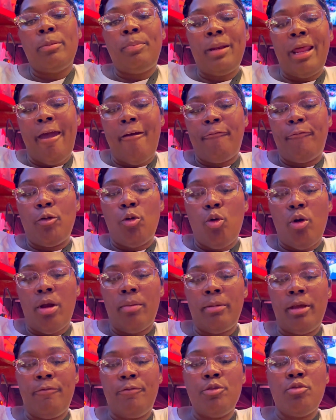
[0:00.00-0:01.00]

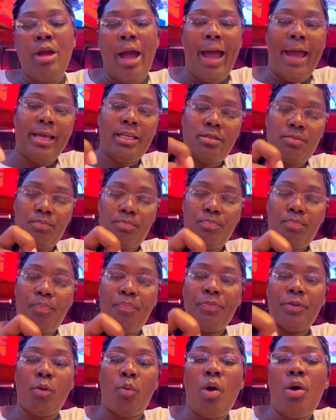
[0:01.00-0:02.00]
platform. If you guys
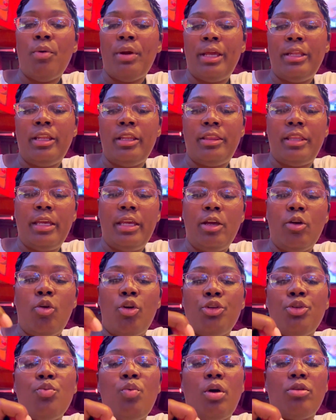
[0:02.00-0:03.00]
want anything
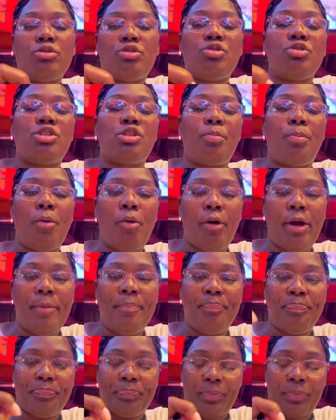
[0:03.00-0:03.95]
or you want to support,